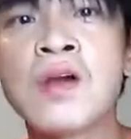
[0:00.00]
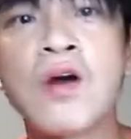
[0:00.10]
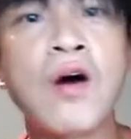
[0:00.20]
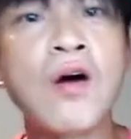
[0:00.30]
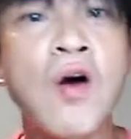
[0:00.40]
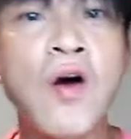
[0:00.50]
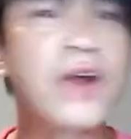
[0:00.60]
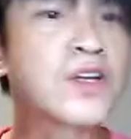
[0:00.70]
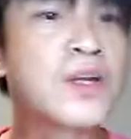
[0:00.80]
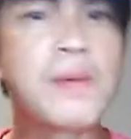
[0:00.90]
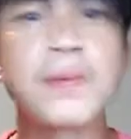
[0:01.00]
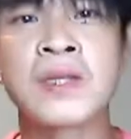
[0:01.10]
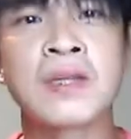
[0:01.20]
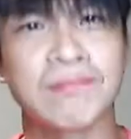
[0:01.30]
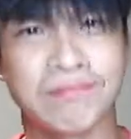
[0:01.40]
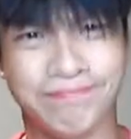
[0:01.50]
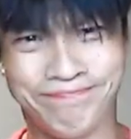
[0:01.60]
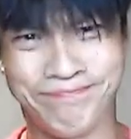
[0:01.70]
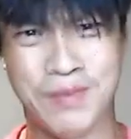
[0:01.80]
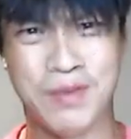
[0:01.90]
Or actually people
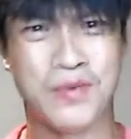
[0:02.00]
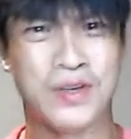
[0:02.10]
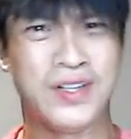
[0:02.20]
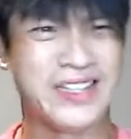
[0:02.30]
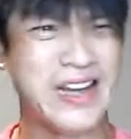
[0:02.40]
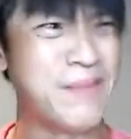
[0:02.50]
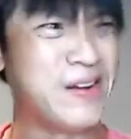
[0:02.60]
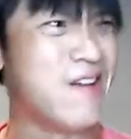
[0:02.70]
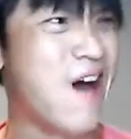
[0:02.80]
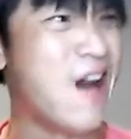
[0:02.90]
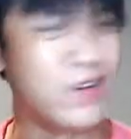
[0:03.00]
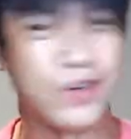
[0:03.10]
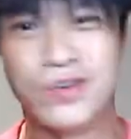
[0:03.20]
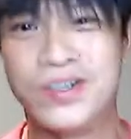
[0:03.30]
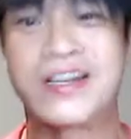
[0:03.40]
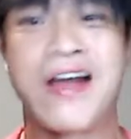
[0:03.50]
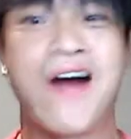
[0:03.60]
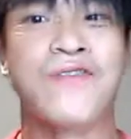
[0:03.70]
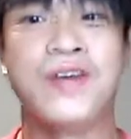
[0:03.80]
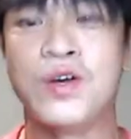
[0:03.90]
want to tell me not to do this
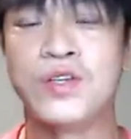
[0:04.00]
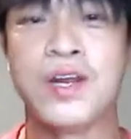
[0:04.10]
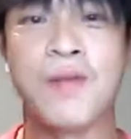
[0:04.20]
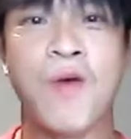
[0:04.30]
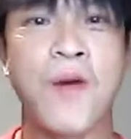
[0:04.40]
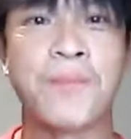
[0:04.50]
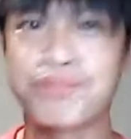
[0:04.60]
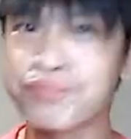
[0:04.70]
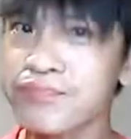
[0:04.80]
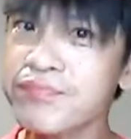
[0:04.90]
kind of videos anymore.